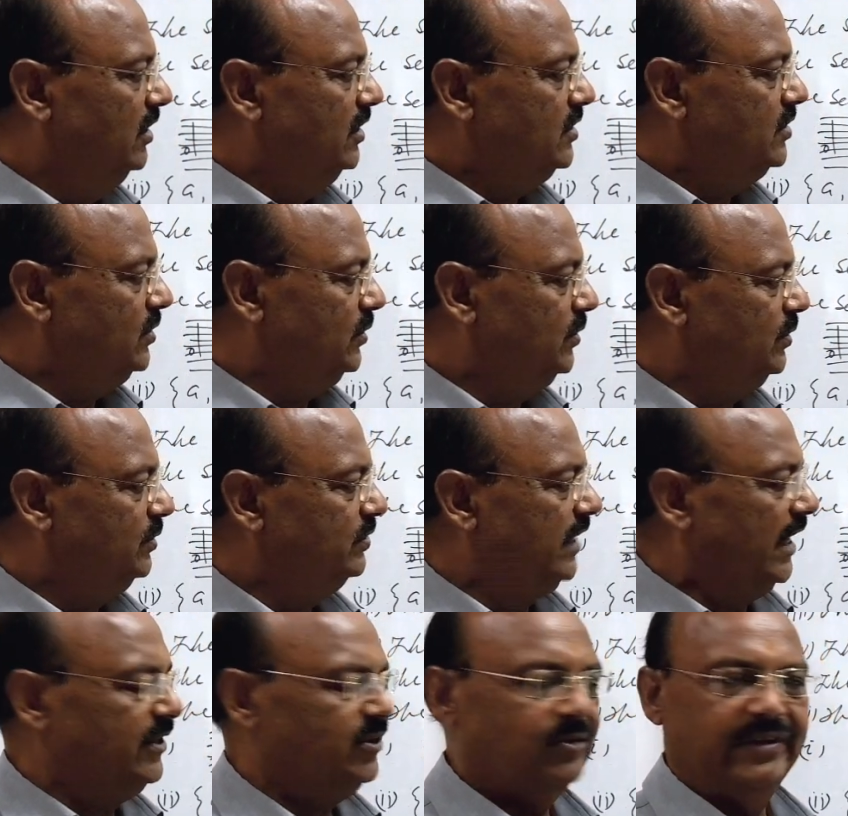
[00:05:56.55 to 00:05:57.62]
So
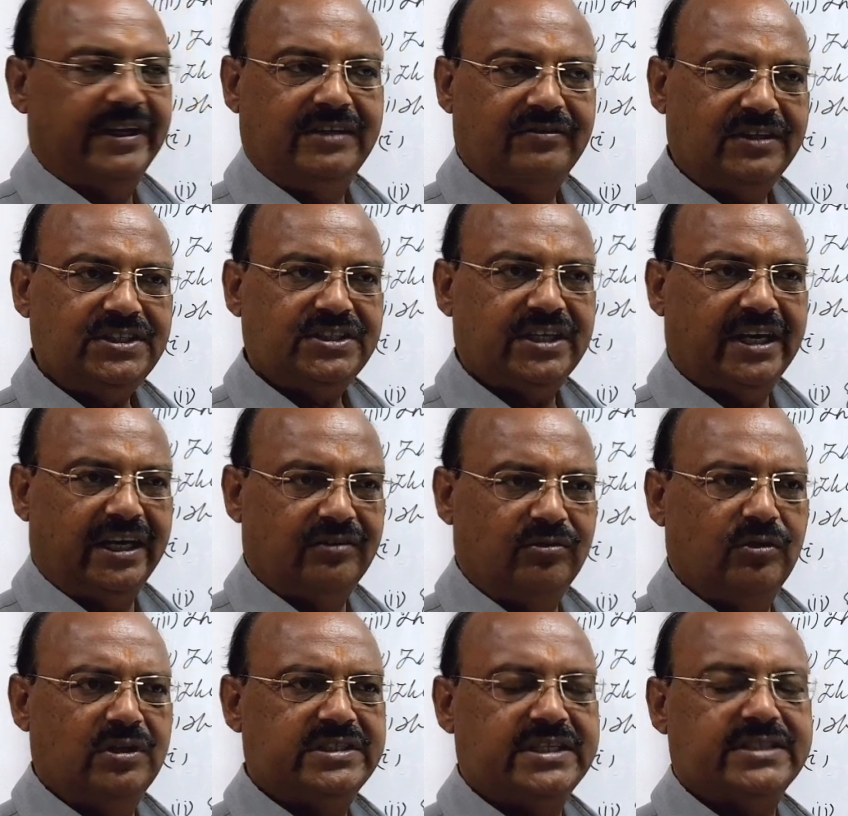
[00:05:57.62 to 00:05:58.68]
thank you very much, and we
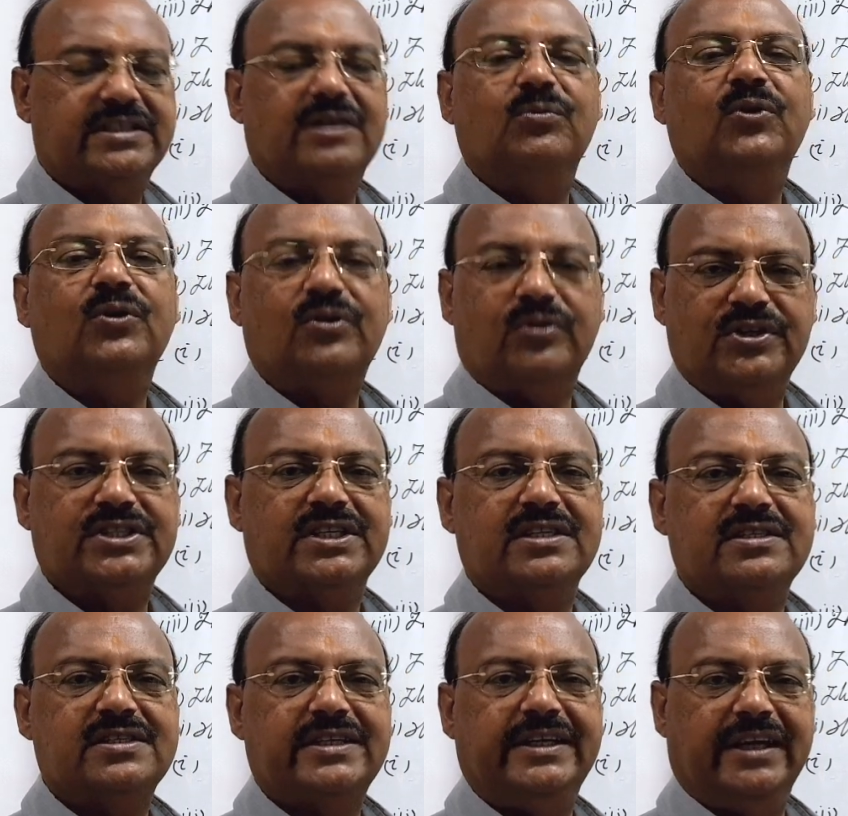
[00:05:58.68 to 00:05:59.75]
will see some more
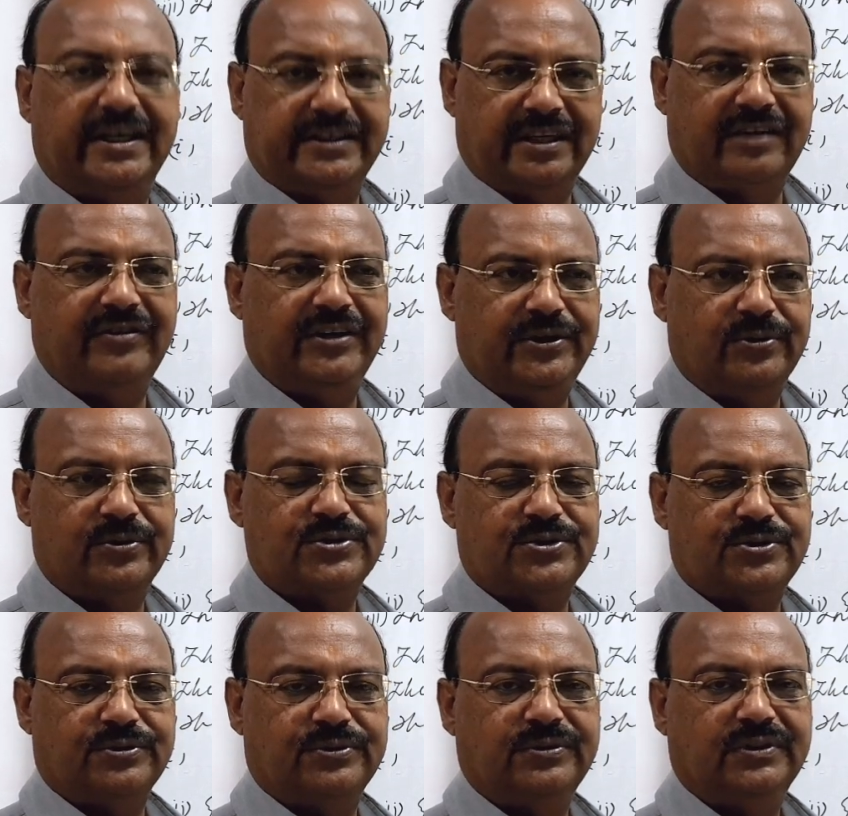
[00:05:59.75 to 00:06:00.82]
questions in other videos too.